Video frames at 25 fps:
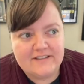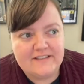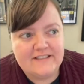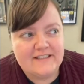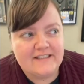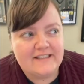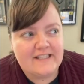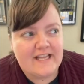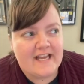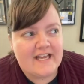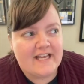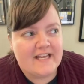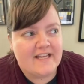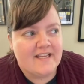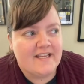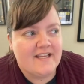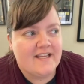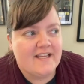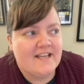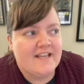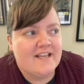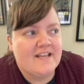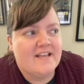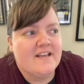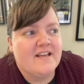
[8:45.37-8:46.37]
Like
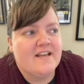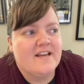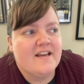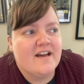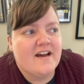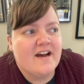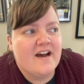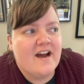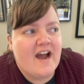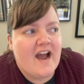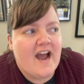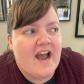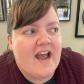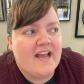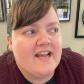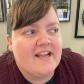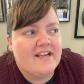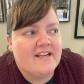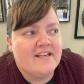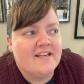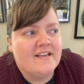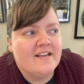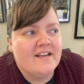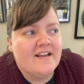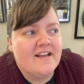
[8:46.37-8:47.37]

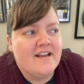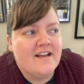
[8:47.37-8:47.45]
I